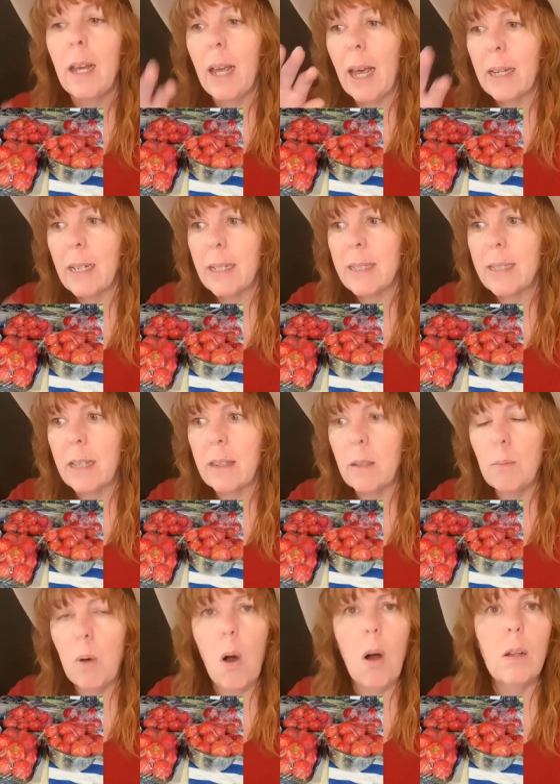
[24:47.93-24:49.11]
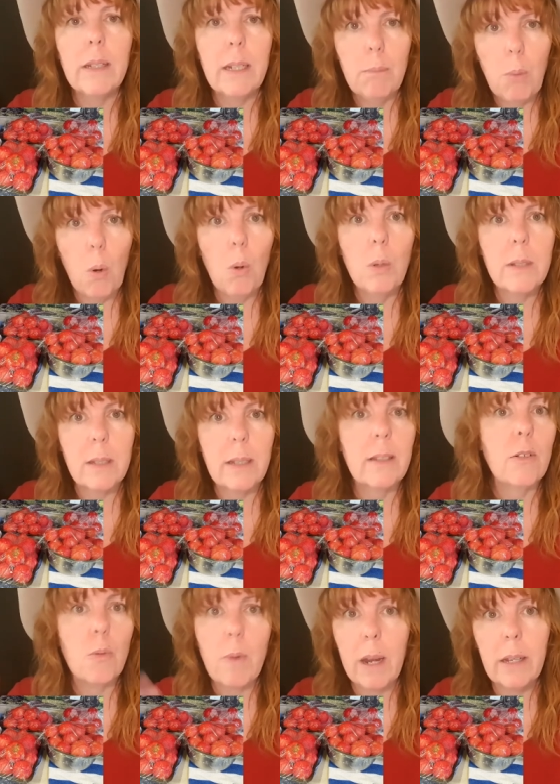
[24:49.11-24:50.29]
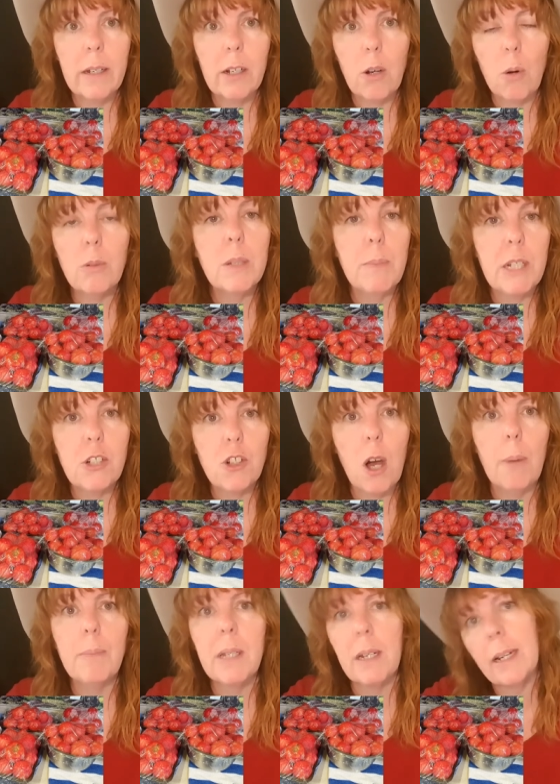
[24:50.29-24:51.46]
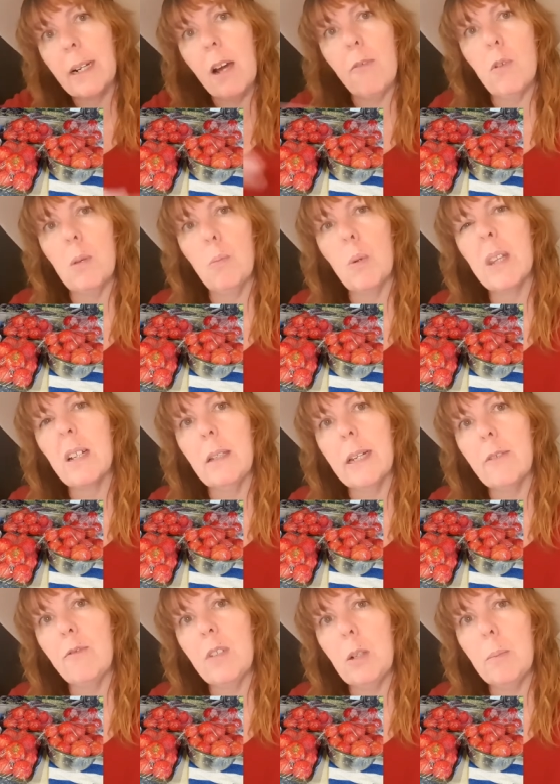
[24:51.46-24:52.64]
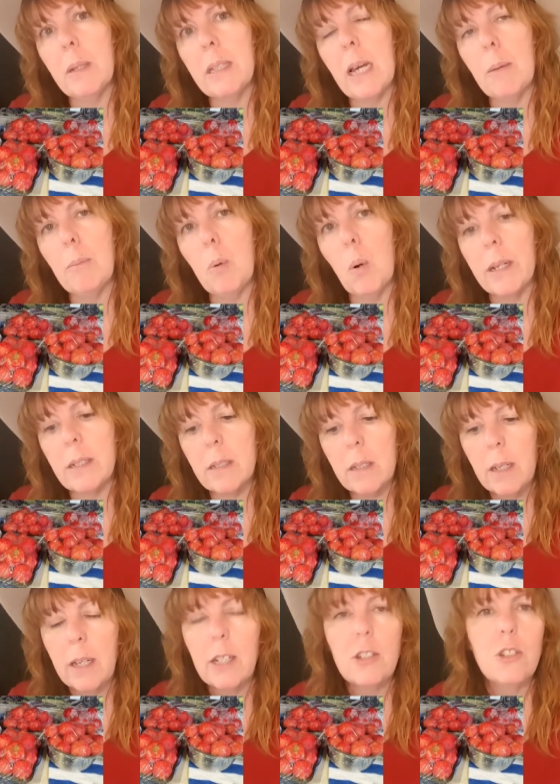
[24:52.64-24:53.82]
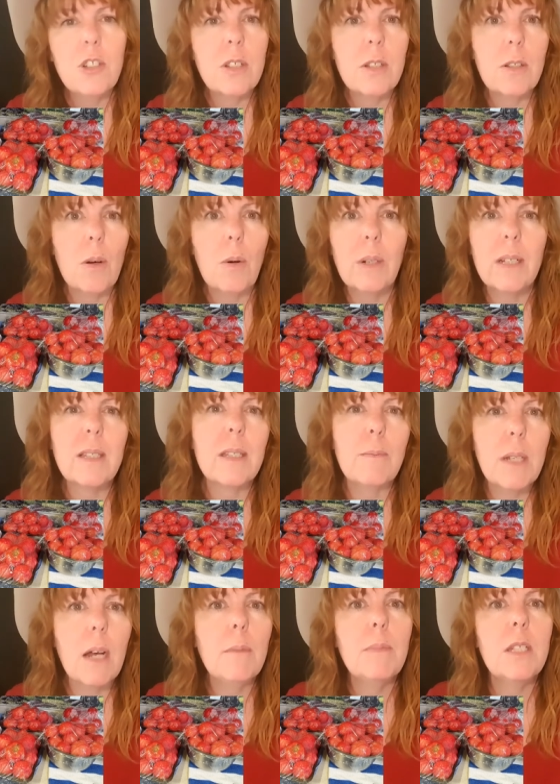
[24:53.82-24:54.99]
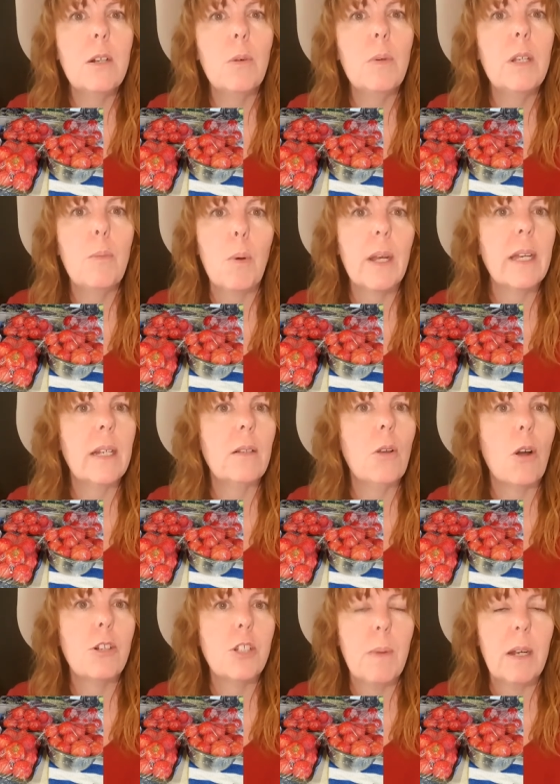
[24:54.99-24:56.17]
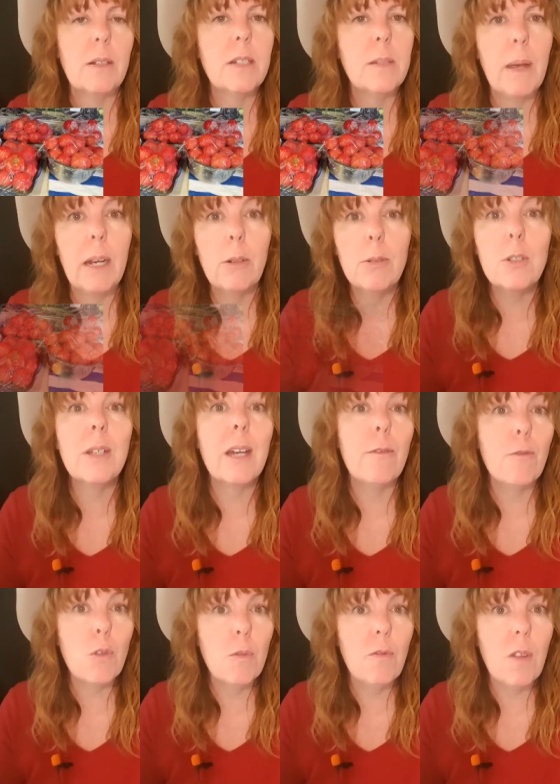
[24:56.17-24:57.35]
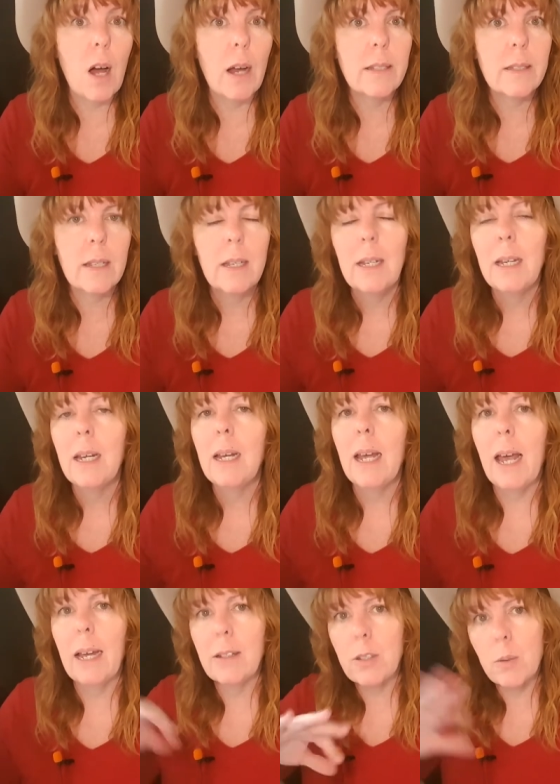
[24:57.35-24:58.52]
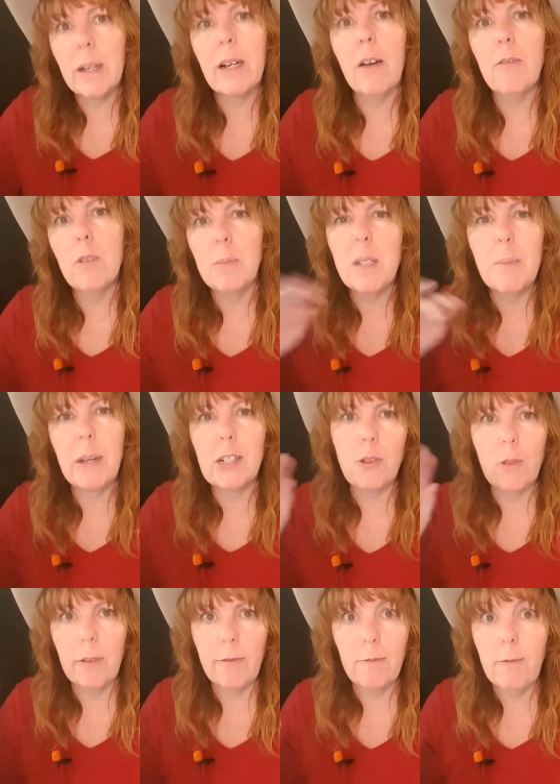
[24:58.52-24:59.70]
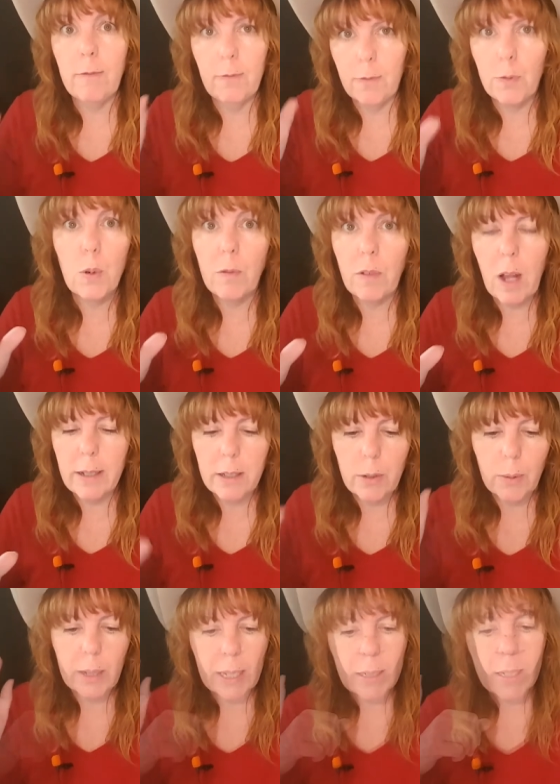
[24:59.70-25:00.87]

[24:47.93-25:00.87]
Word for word: and I set them all in bowls, and they're ready to go to be chopped, and I cover them with cling film at that point, just so, because sometimes, you know, when you bring in a large amount of tomatoes you get fruit flies, and so I cover them to make sure the fruit flies don't get